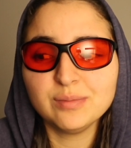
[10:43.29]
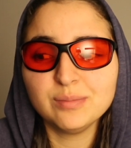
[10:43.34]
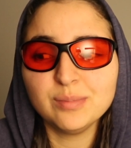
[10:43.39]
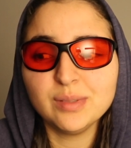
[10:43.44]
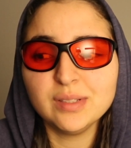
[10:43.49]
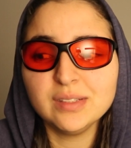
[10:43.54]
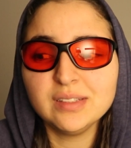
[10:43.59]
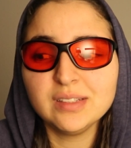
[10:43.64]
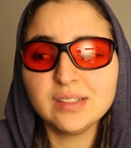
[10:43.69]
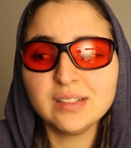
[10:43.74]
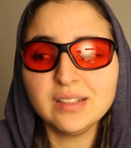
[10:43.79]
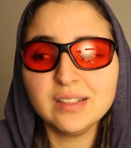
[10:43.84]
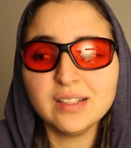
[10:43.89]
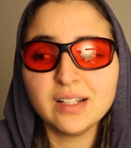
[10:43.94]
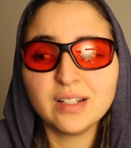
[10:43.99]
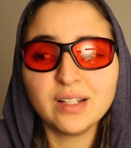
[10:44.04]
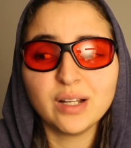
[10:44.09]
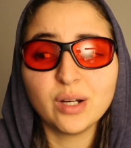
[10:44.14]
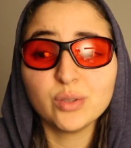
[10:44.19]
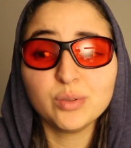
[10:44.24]
basically
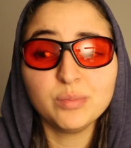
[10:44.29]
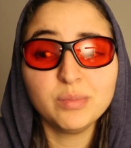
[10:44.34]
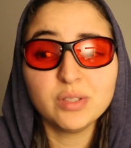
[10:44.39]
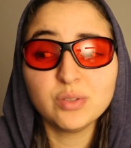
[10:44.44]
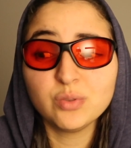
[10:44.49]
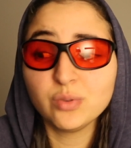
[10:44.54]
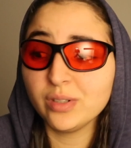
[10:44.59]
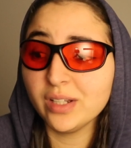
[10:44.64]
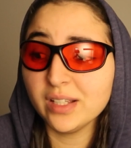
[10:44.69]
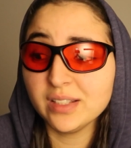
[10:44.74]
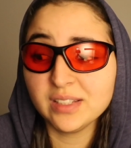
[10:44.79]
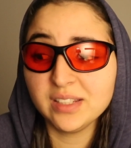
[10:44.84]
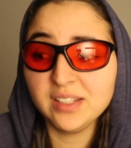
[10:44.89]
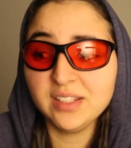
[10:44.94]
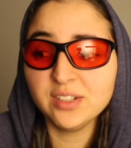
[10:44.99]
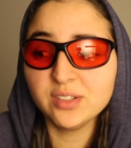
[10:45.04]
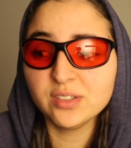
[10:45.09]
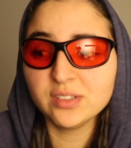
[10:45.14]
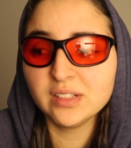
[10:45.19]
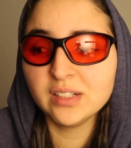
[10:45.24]
allowed me to get
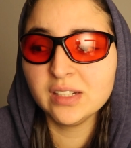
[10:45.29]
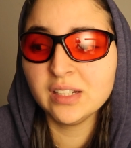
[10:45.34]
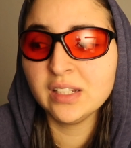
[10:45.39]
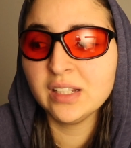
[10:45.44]
here.